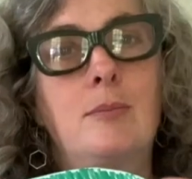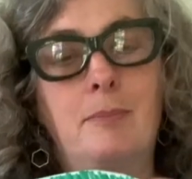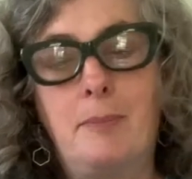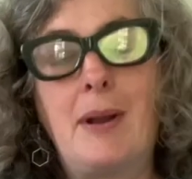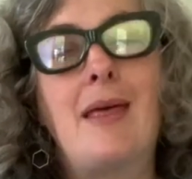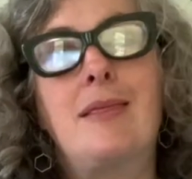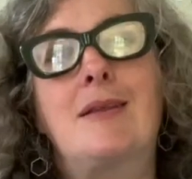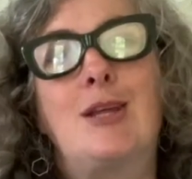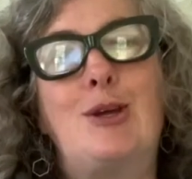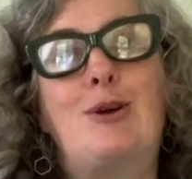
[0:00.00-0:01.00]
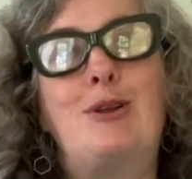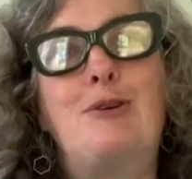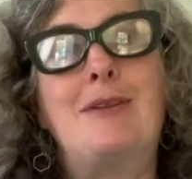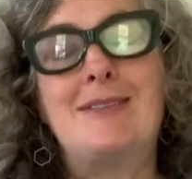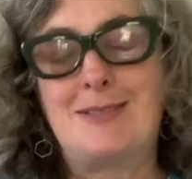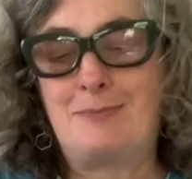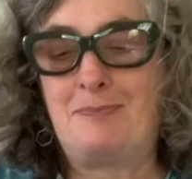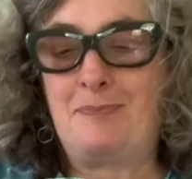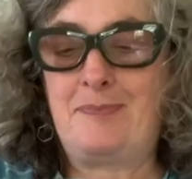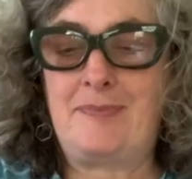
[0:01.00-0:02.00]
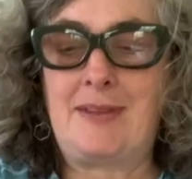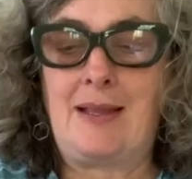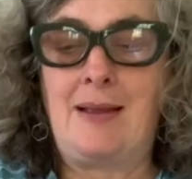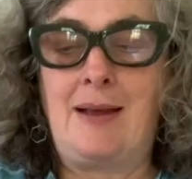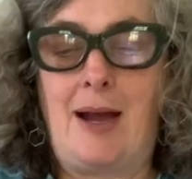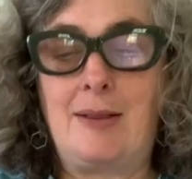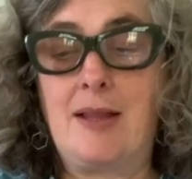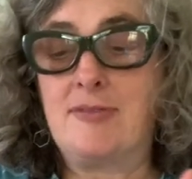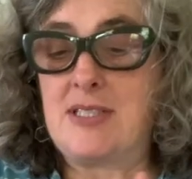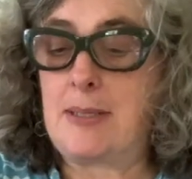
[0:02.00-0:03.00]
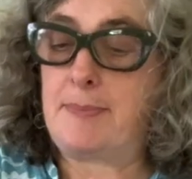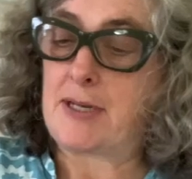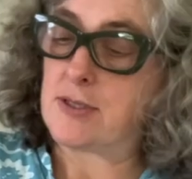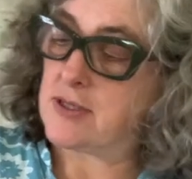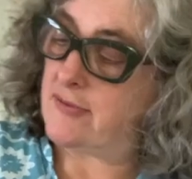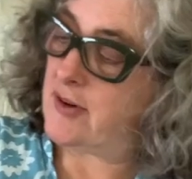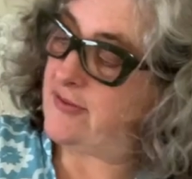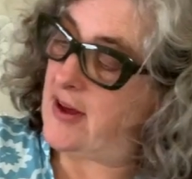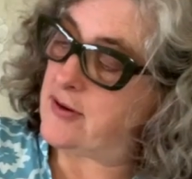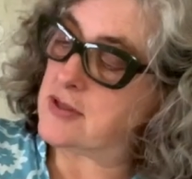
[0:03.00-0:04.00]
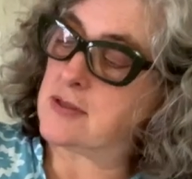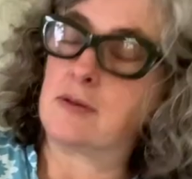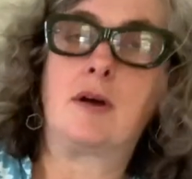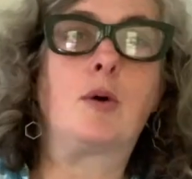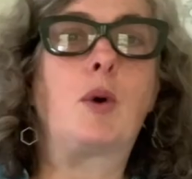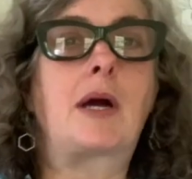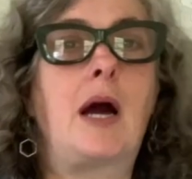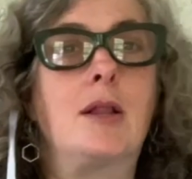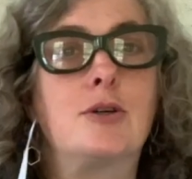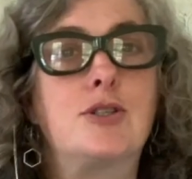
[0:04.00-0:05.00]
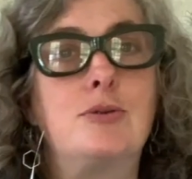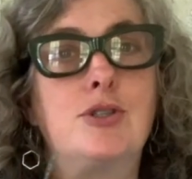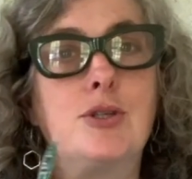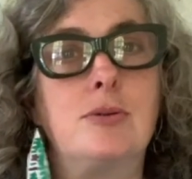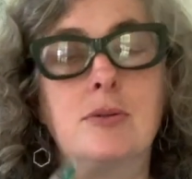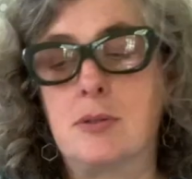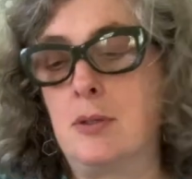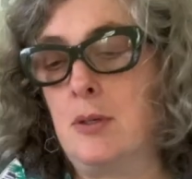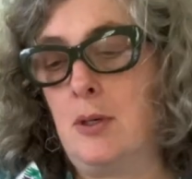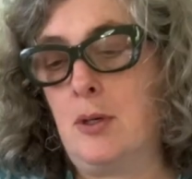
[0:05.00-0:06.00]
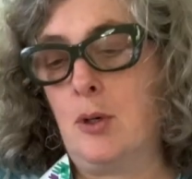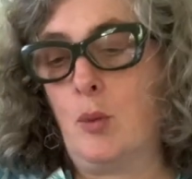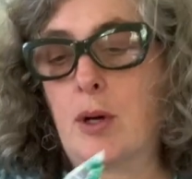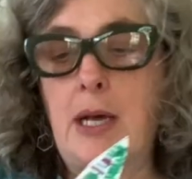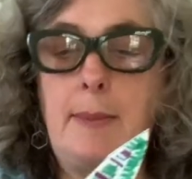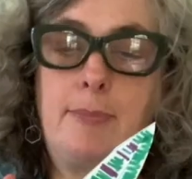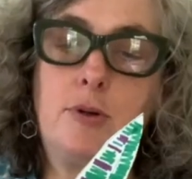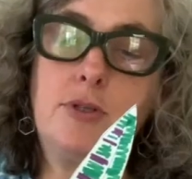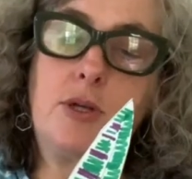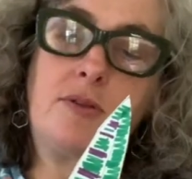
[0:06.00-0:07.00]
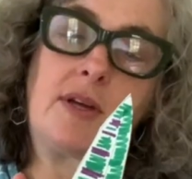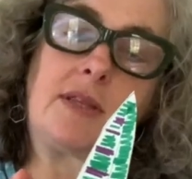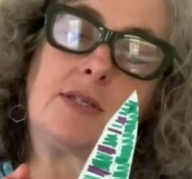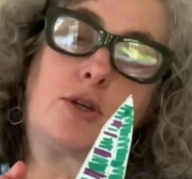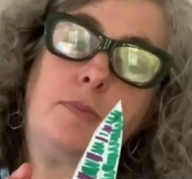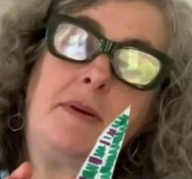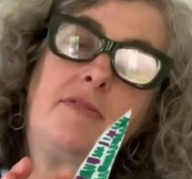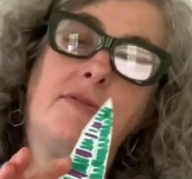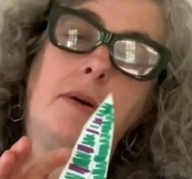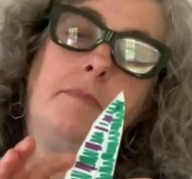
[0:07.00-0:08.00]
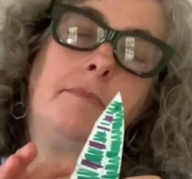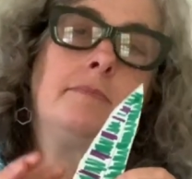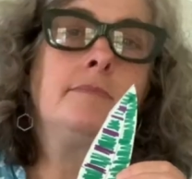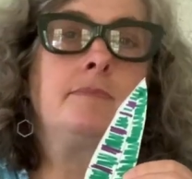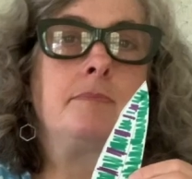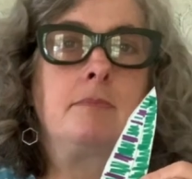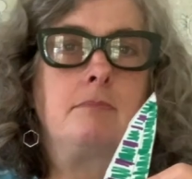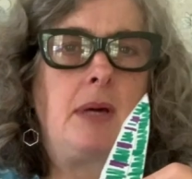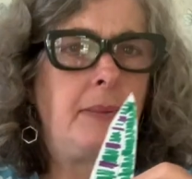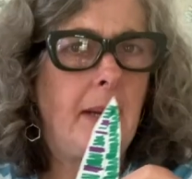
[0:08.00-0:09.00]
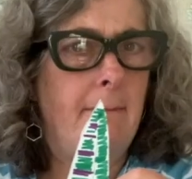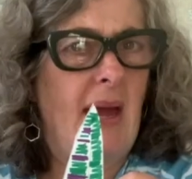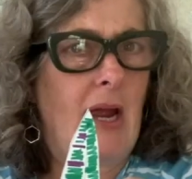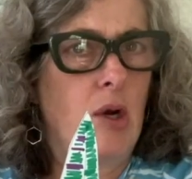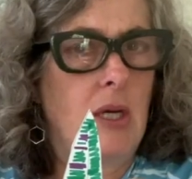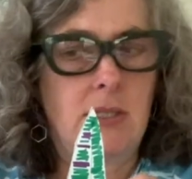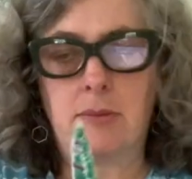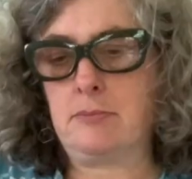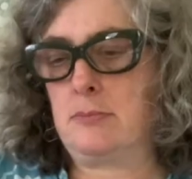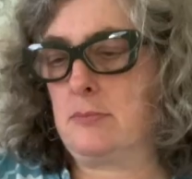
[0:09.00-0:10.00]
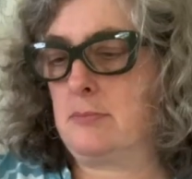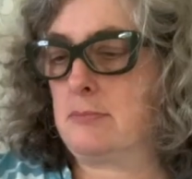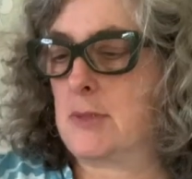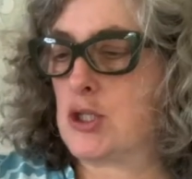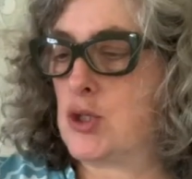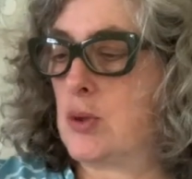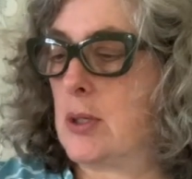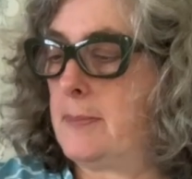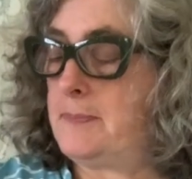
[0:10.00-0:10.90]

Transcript: But I think that you can do this. I'd love to see pictures of your feathers, what colors you choose, what kind of bird you think this could be from. Maybe a parrot, not sure.